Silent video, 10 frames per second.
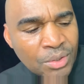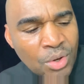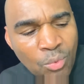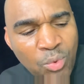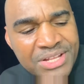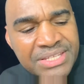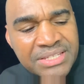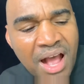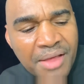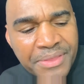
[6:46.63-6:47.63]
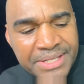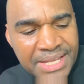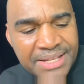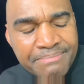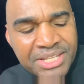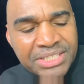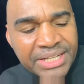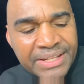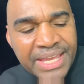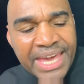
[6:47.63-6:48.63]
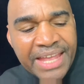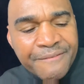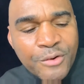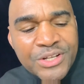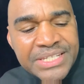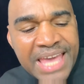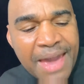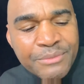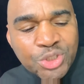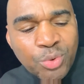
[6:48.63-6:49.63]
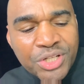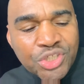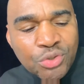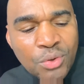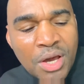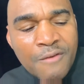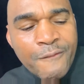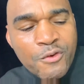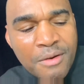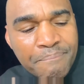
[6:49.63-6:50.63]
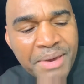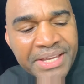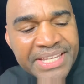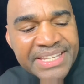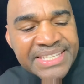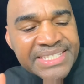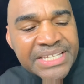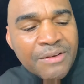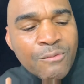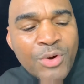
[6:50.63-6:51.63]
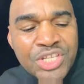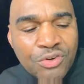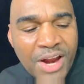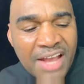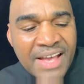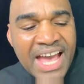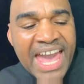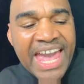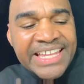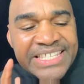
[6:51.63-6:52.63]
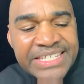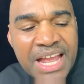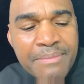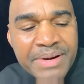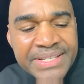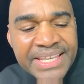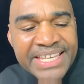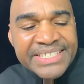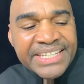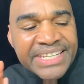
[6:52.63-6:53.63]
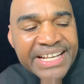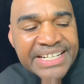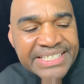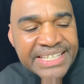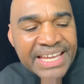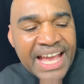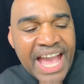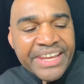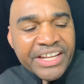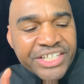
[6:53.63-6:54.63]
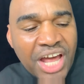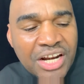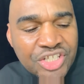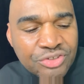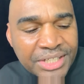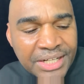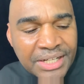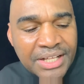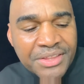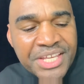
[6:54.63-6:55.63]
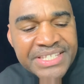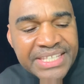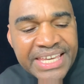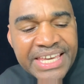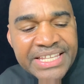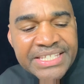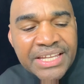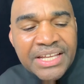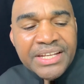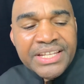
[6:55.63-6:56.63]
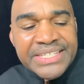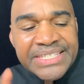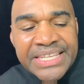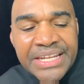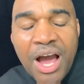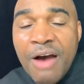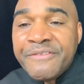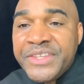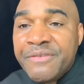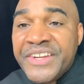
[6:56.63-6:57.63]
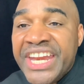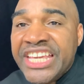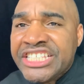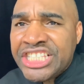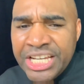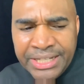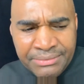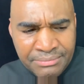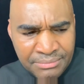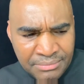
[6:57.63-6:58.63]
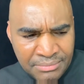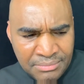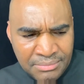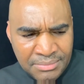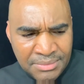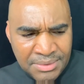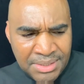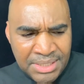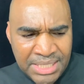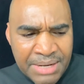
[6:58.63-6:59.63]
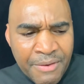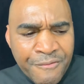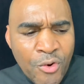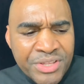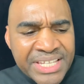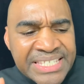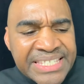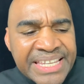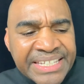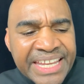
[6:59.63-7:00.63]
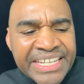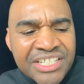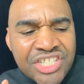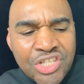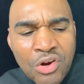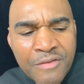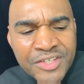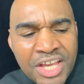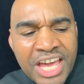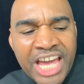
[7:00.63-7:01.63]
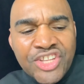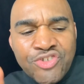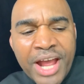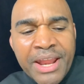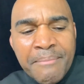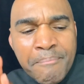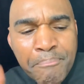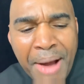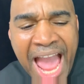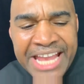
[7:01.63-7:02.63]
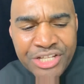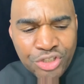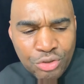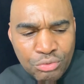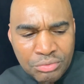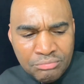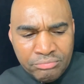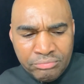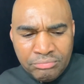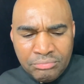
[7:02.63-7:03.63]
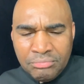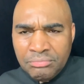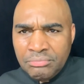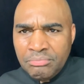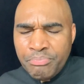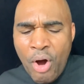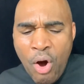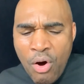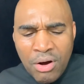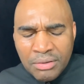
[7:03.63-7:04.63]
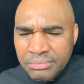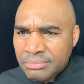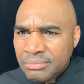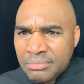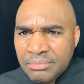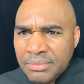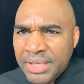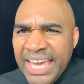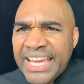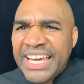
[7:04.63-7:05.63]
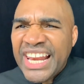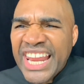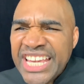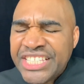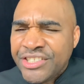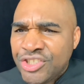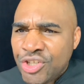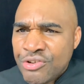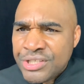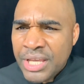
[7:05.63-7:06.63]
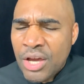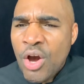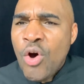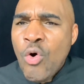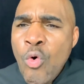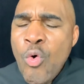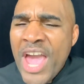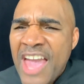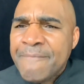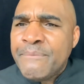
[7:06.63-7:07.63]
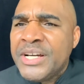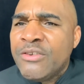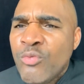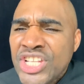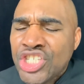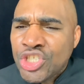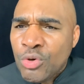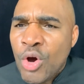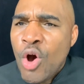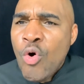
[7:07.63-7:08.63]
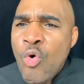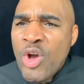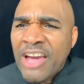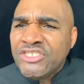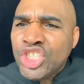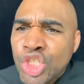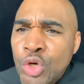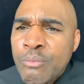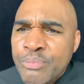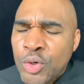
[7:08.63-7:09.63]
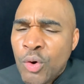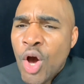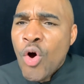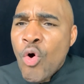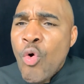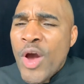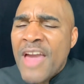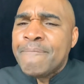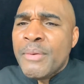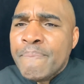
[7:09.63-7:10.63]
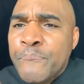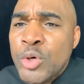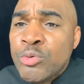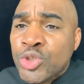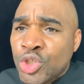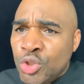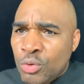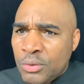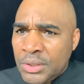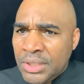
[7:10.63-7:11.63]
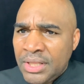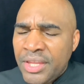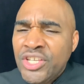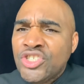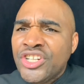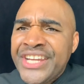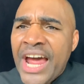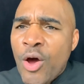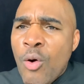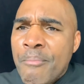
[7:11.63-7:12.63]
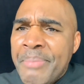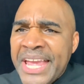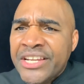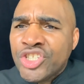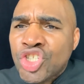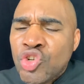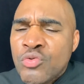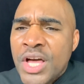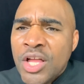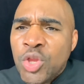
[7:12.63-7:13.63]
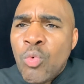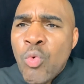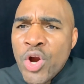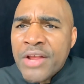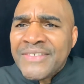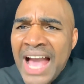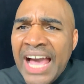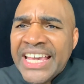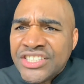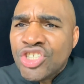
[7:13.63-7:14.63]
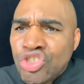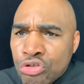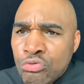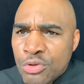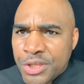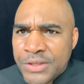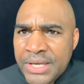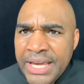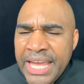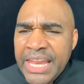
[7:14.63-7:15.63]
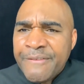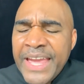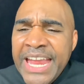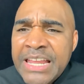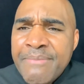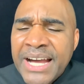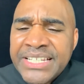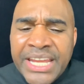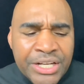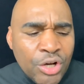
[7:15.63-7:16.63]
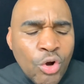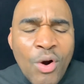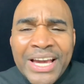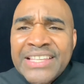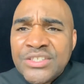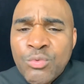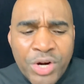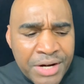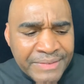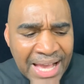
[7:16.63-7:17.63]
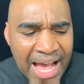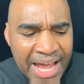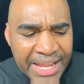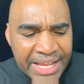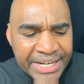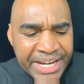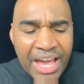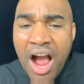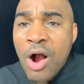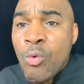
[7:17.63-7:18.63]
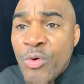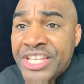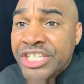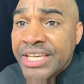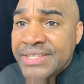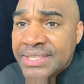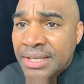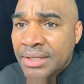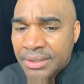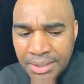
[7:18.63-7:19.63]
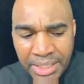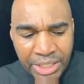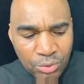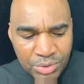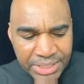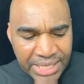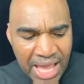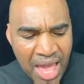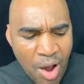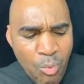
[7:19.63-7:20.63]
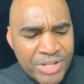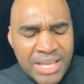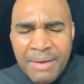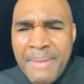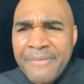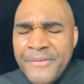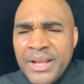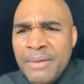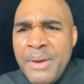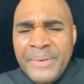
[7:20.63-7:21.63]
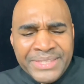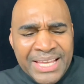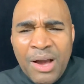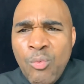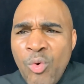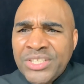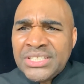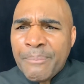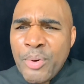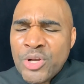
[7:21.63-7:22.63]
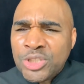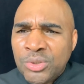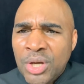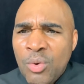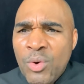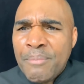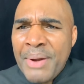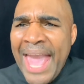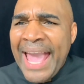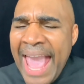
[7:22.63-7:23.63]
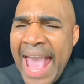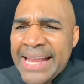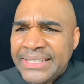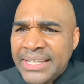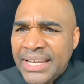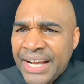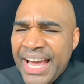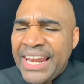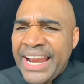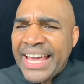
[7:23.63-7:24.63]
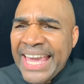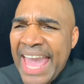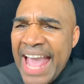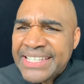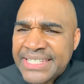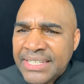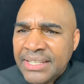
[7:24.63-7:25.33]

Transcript: what start this? I mentioned in 1 Samuel 22, for rebellion is a sin of witchcraft and stubbornness is iniquity and idolatry. This is the sin of divination. Number four, they sit in the service and try to bind you. Paul in Galatian church say, who have bewitched you? Who have duped you? Who have bamboozled you? They should not obey the truth. The word of God is the truth. And if anybody tell you to go against the word of God, they are witches. Hey, glory to God. A witch, my friend, people think a witch is a person with black hat, got a lot of cats,